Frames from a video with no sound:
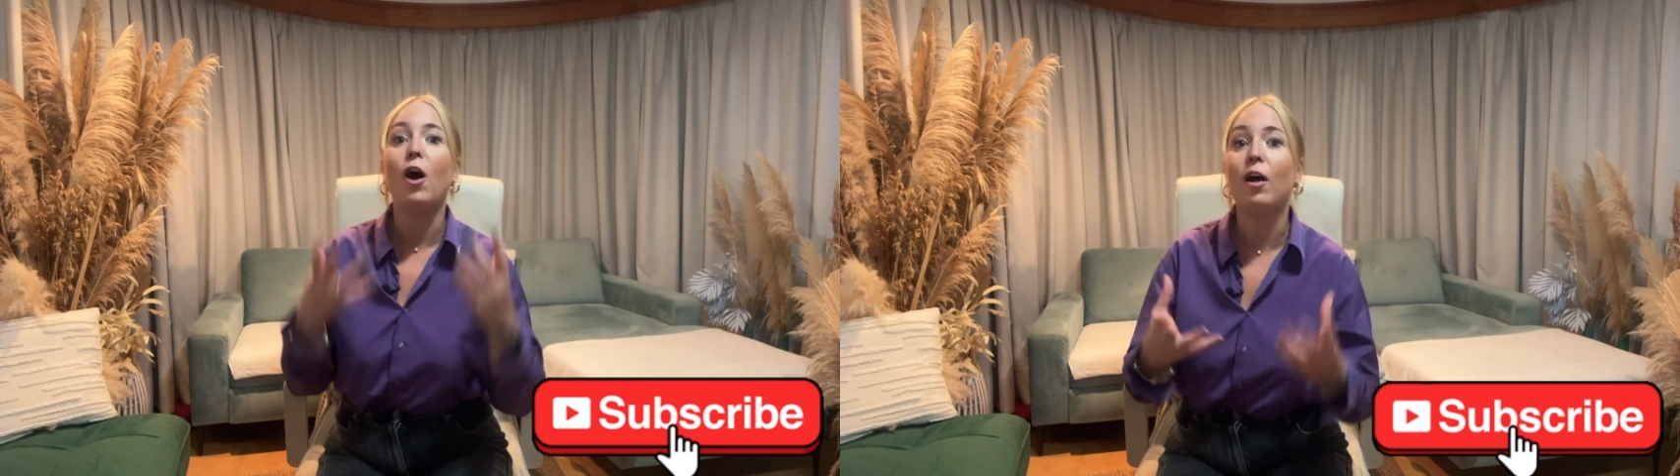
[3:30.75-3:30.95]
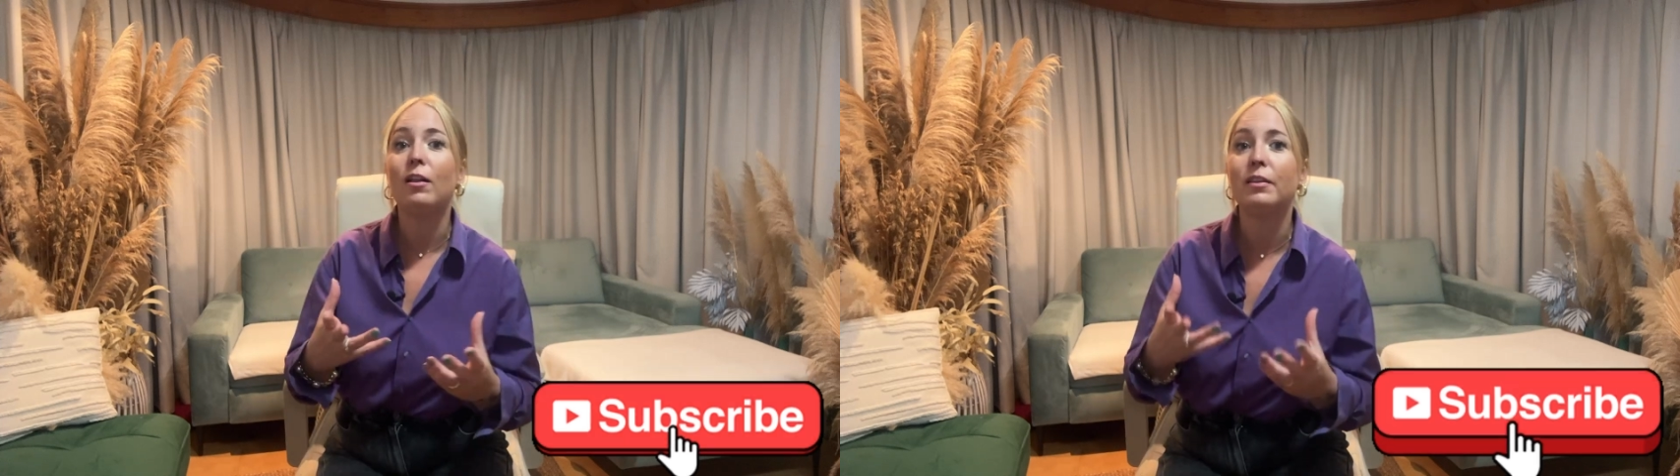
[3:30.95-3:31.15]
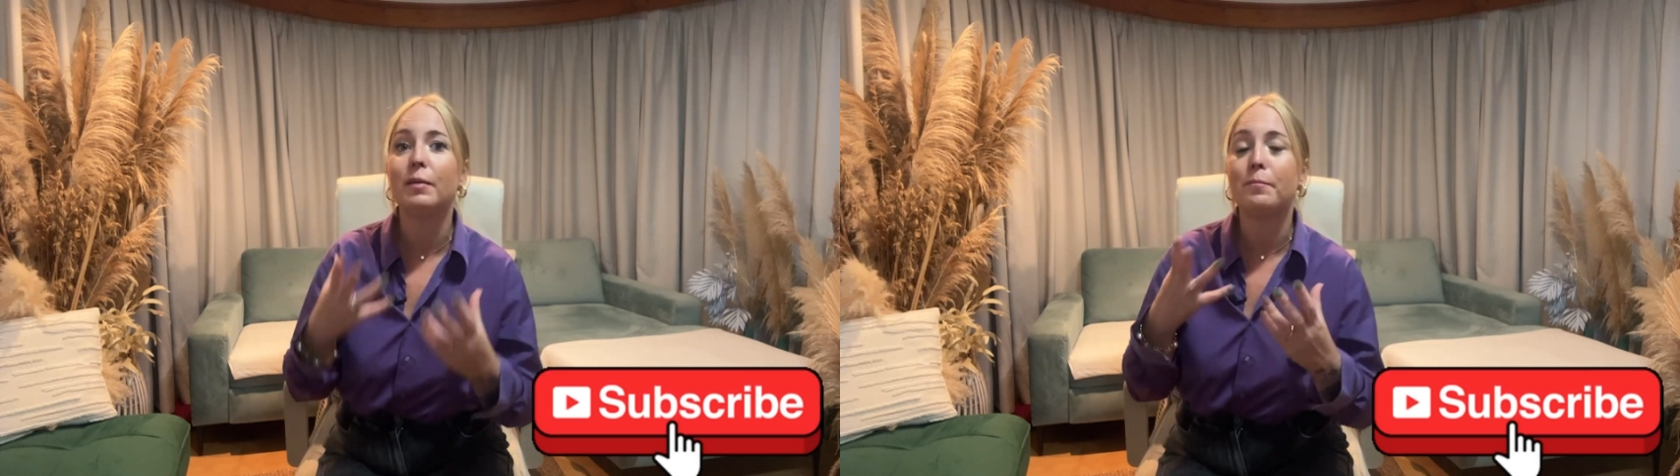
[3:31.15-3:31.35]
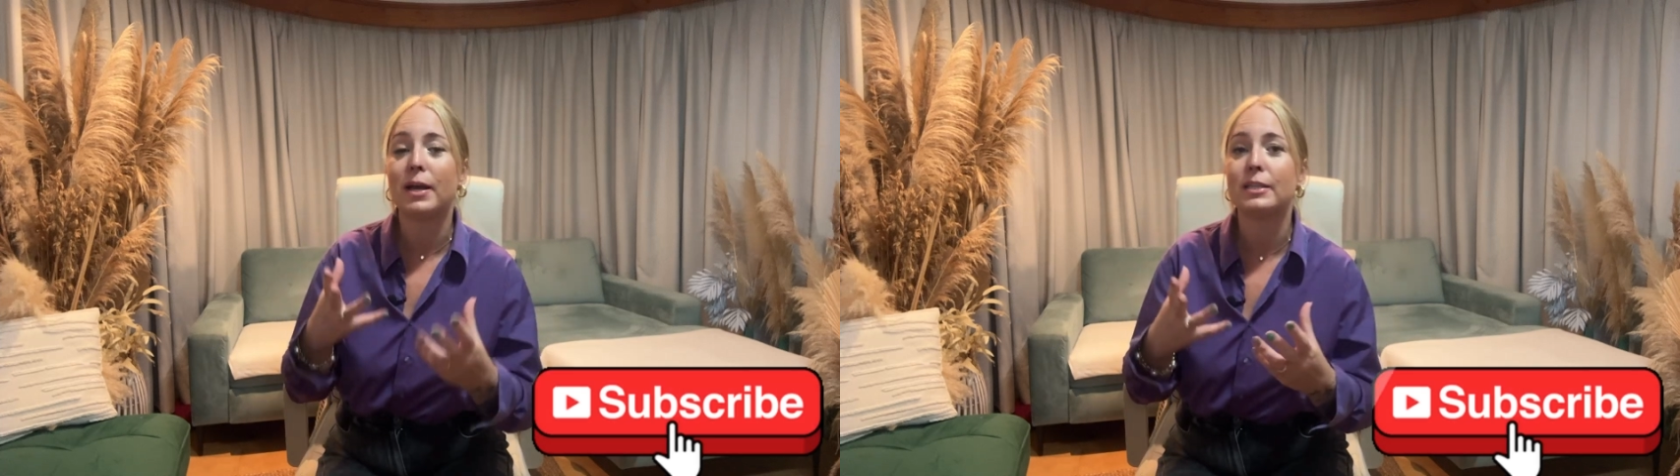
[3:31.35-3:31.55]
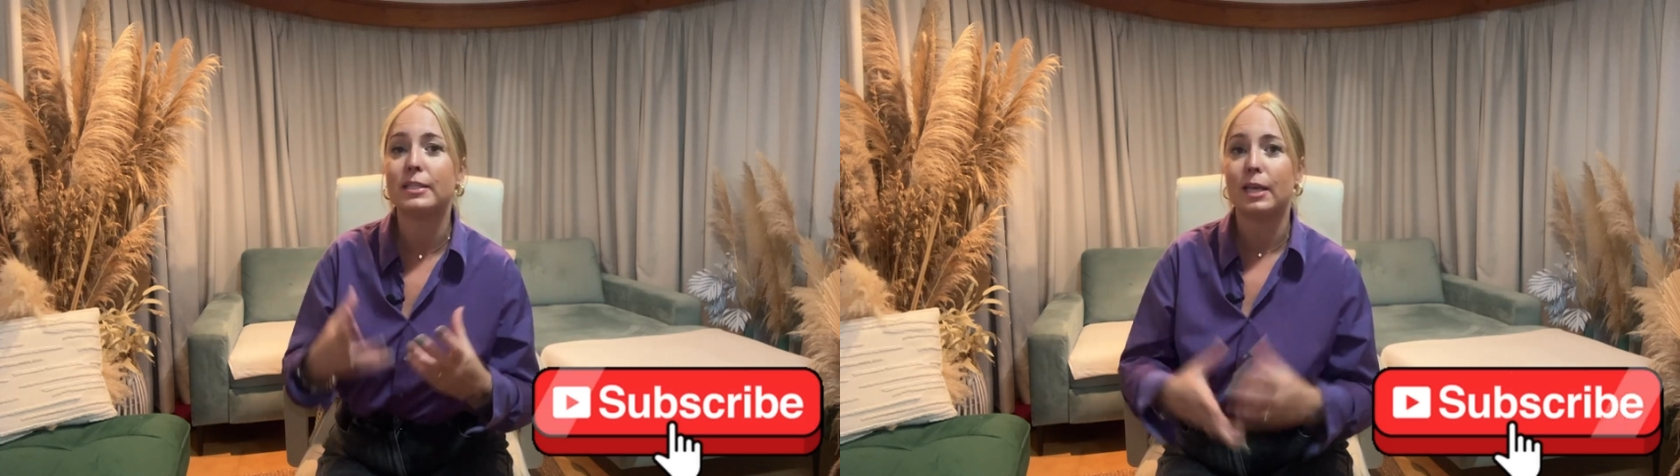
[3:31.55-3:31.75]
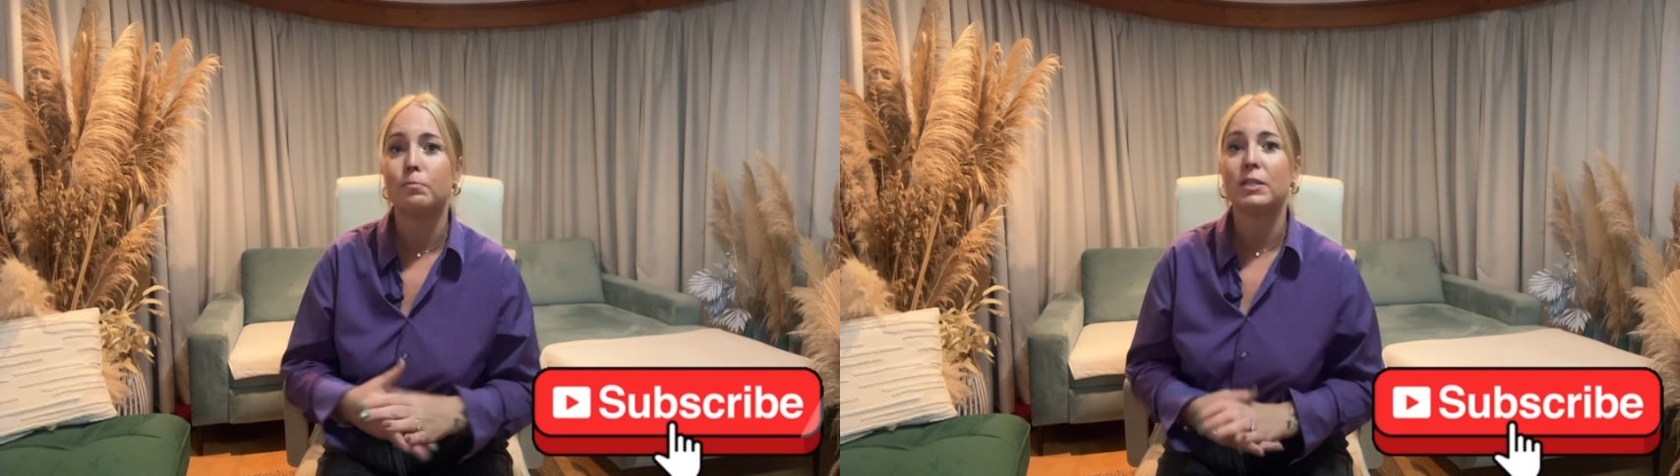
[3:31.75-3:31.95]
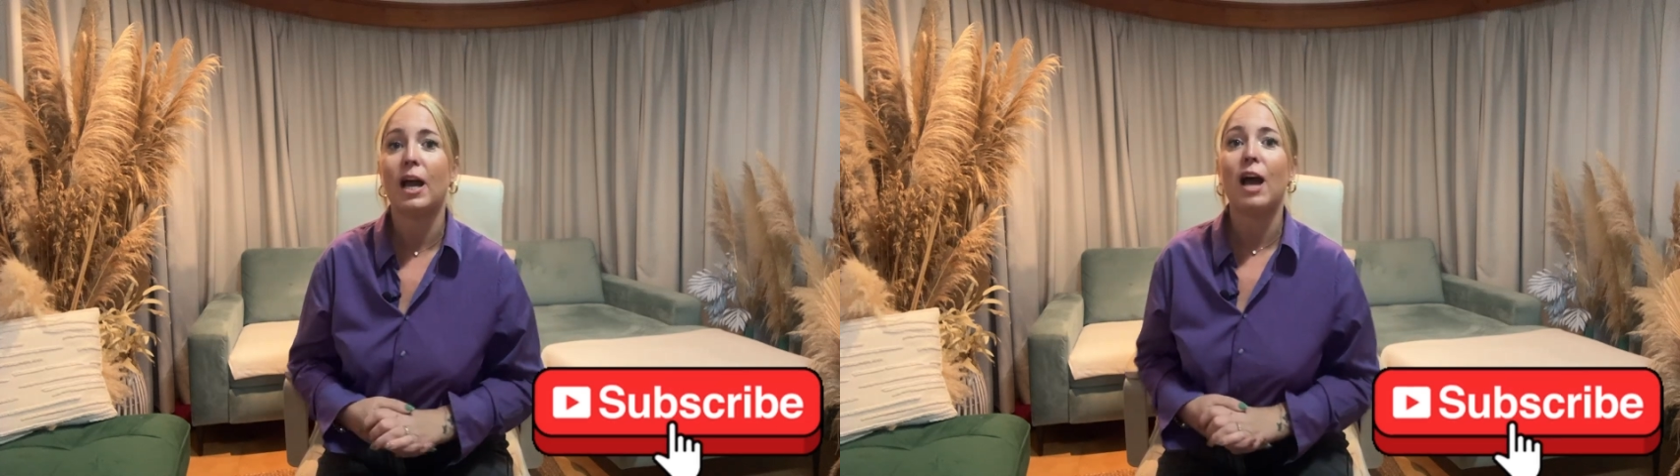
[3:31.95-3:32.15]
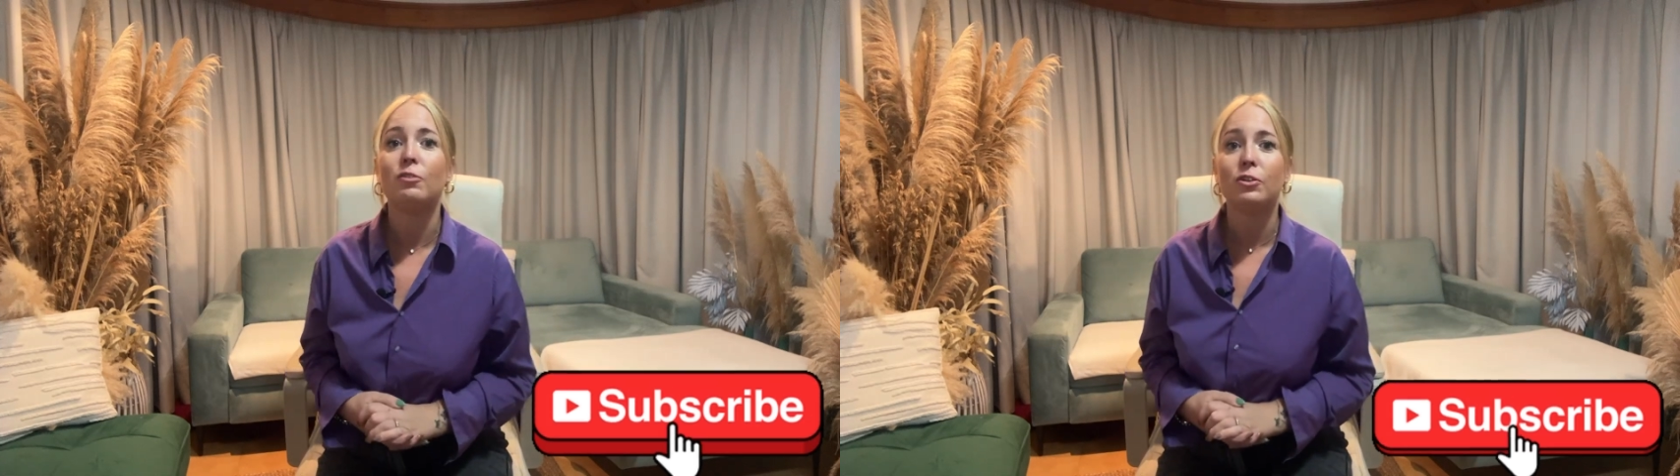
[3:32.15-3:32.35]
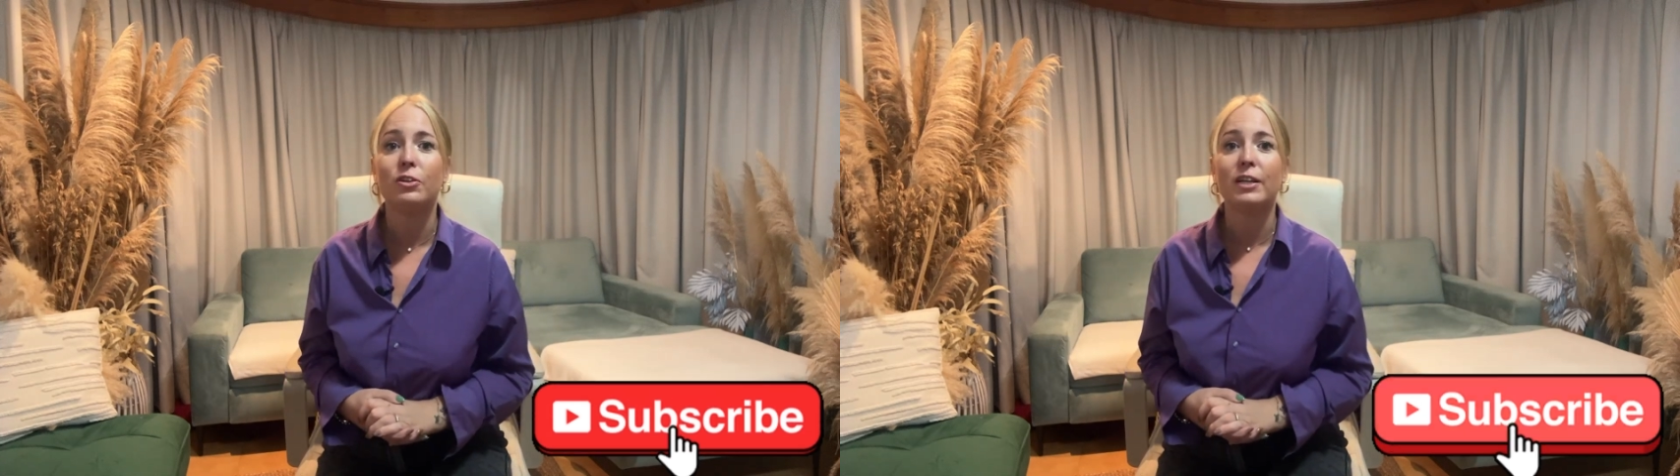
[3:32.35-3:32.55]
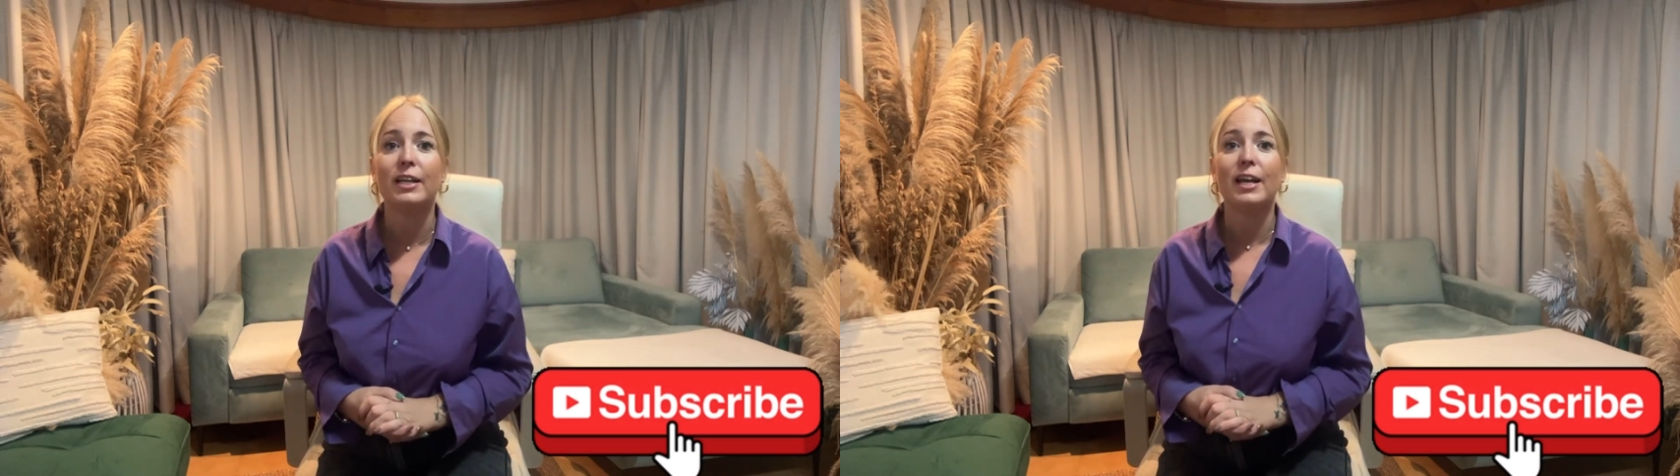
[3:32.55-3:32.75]
all the best tips how to
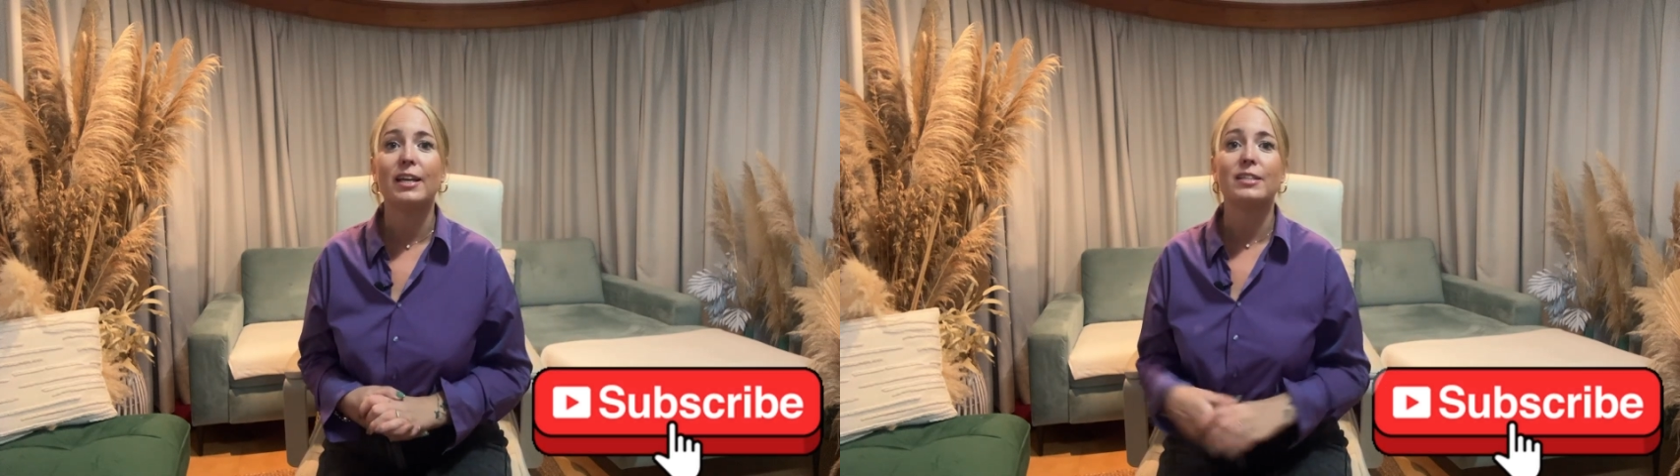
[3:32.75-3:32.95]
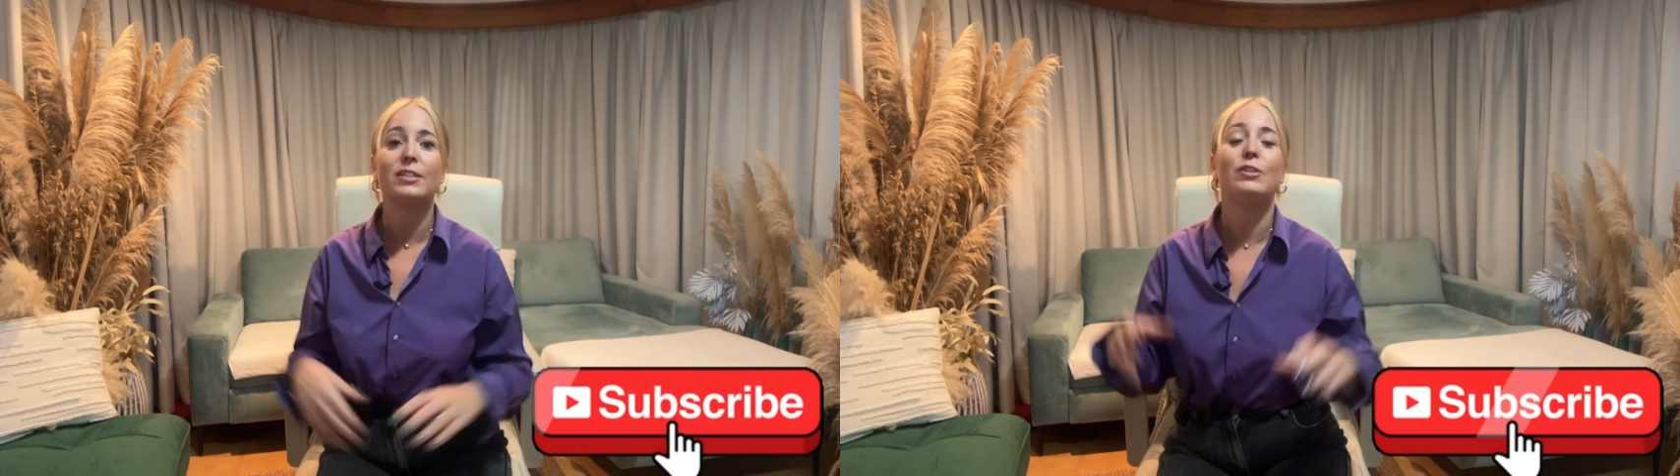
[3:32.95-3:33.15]
organize